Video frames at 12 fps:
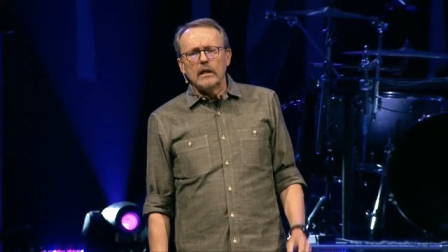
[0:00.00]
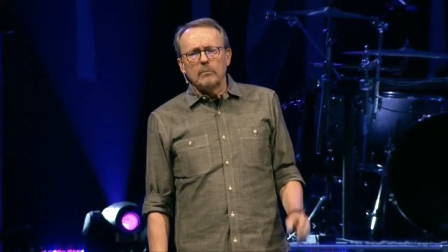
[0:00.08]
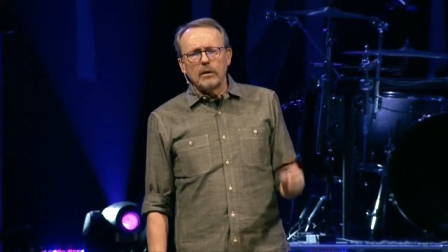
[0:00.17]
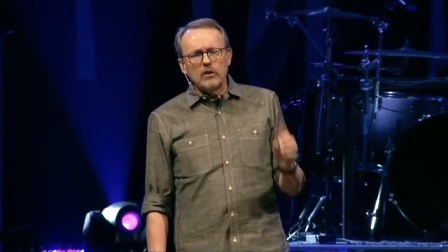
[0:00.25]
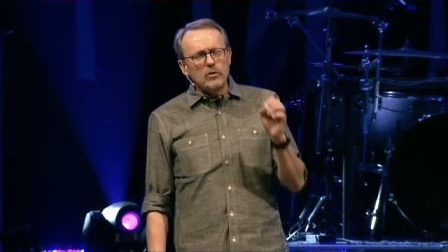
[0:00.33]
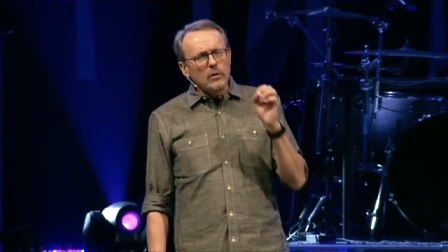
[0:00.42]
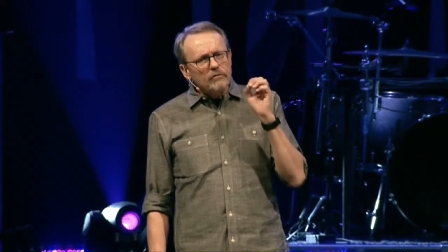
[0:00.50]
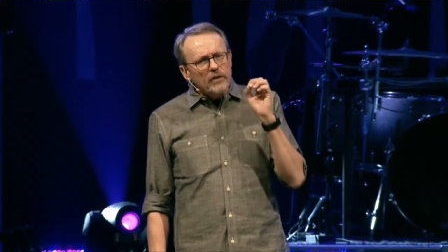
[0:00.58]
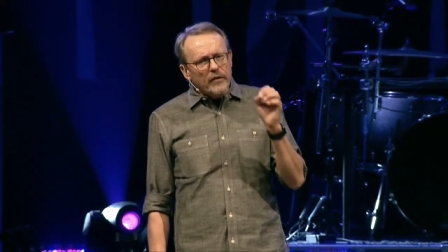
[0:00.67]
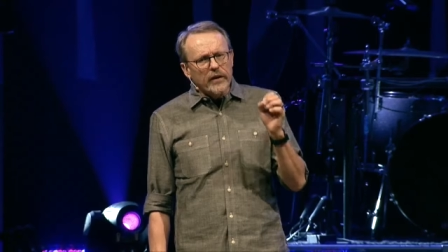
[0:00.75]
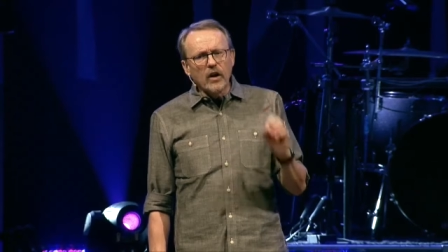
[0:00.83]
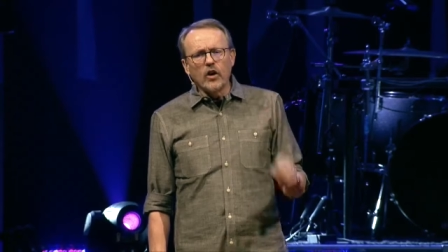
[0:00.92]
but to a
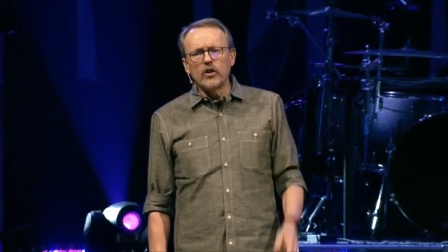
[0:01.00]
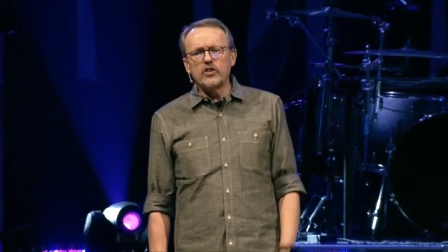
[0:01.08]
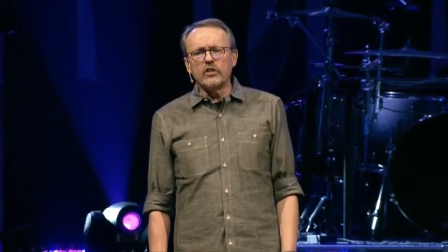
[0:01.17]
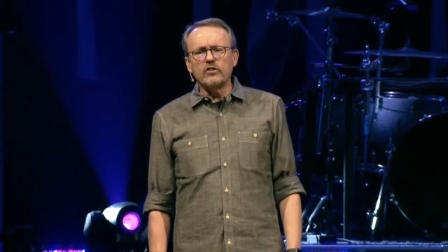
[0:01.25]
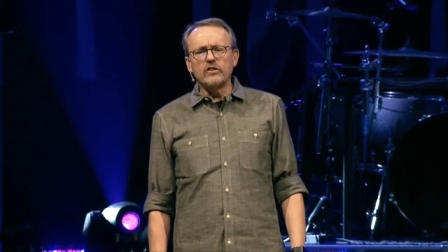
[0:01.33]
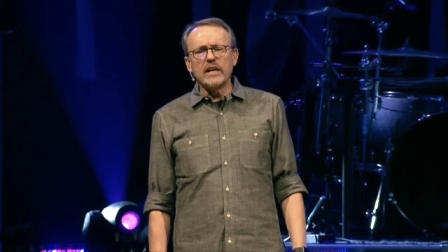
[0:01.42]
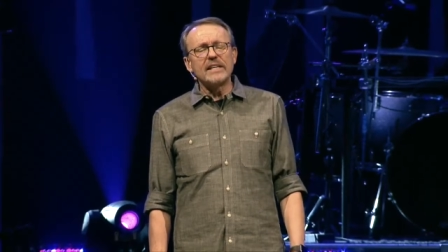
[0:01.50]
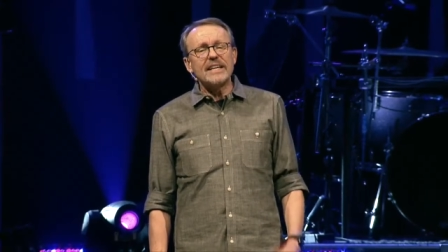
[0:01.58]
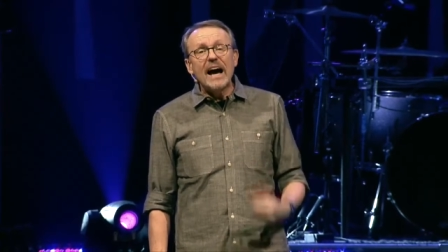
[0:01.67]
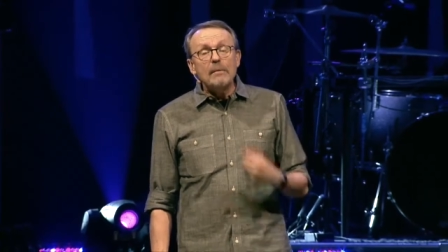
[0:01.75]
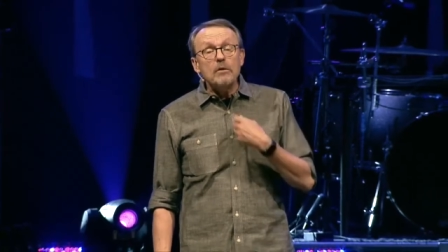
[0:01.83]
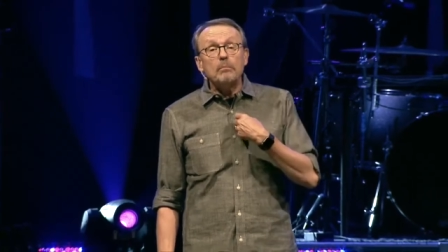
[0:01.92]
very large extent,
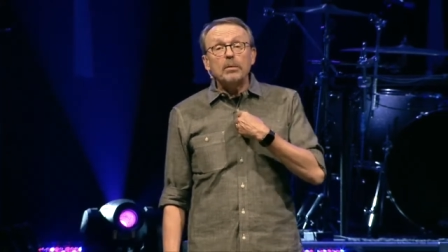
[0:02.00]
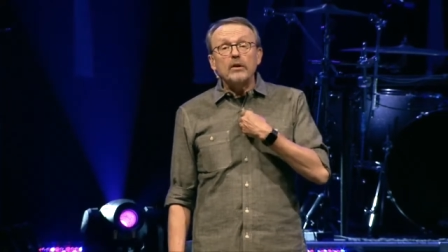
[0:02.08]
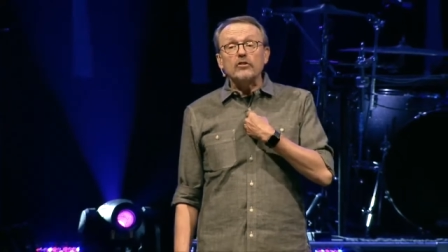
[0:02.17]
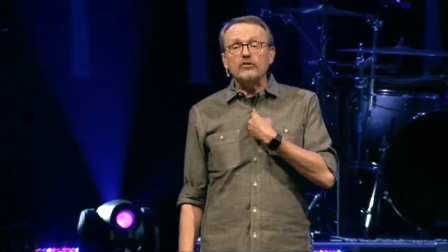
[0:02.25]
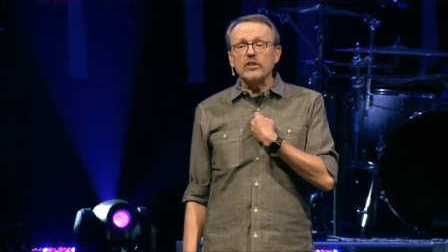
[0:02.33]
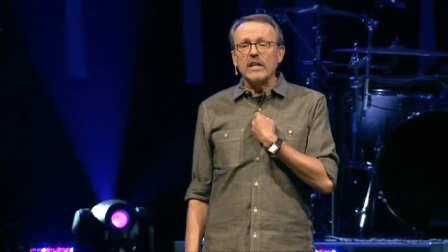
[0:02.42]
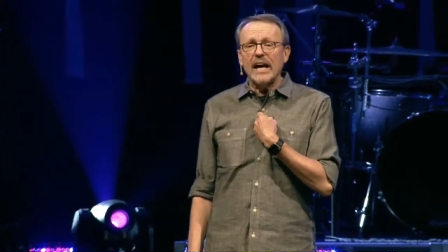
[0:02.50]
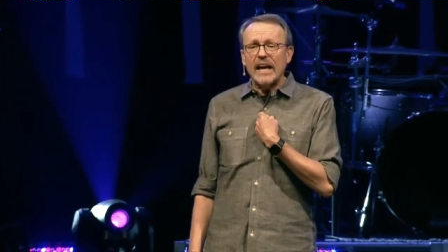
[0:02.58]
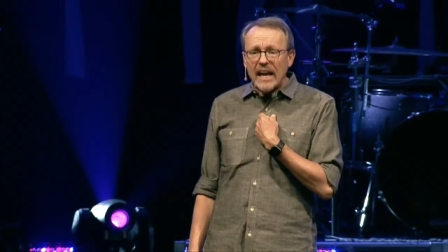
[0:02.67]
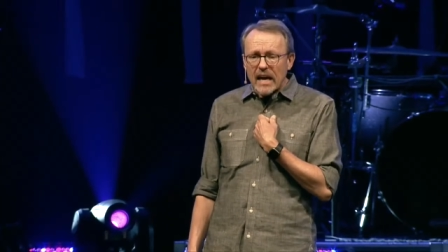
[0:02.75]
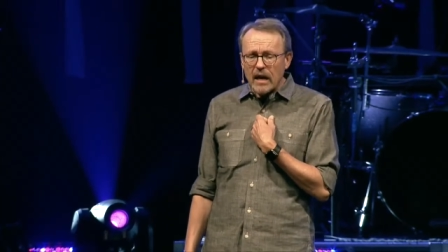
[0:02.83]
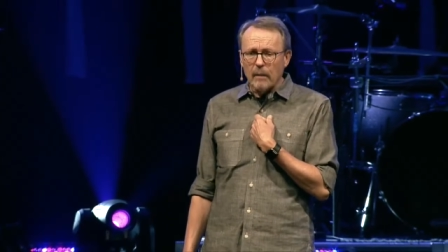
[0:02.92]
I'm the person I
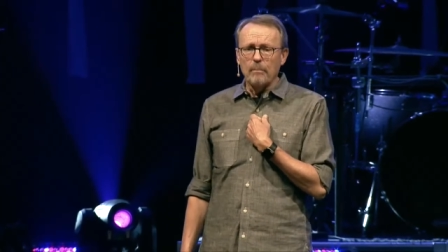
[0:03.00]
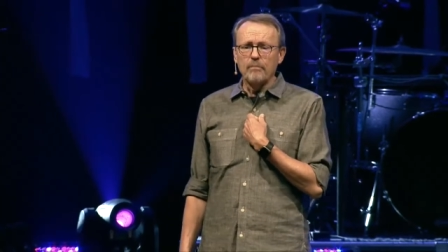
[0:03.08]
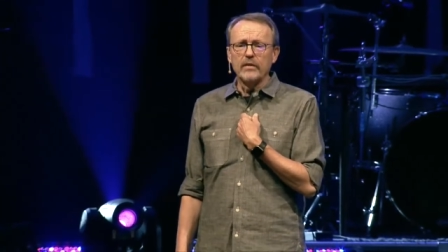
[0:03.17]
am